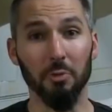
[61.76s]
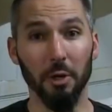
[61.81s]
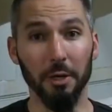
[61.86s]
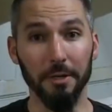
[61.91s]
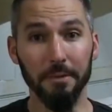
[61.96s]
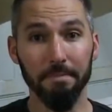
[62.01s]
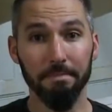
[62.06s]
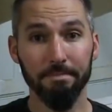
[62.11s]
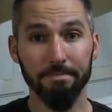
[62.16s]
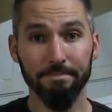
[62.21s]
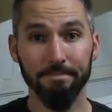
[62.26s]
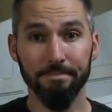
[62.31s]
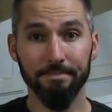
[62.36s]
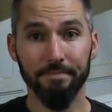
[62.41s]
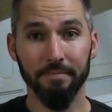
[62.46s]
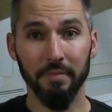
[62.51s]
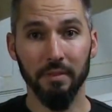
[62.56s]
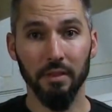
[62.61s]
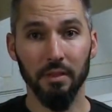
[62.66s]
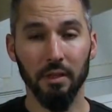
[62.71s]
one,
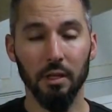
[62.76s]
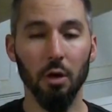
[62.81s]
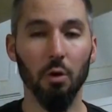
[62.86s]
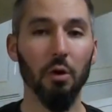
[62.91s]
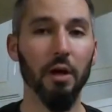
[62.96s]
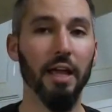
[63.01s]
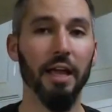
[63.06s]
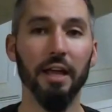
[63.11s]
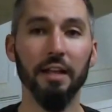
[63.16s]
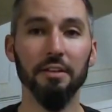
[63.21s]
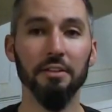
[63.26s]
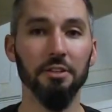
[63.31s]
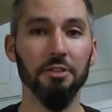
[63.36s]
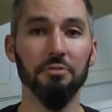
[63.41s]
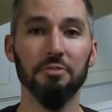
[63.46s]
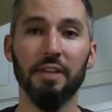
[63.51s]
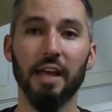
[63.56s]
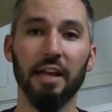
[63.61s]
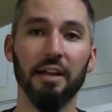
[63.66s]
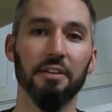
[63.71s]
go ahead and
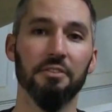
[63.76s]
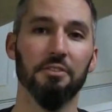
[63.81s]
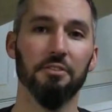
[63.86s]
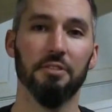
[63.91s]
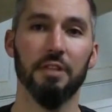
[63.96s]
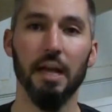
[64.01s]
use that as your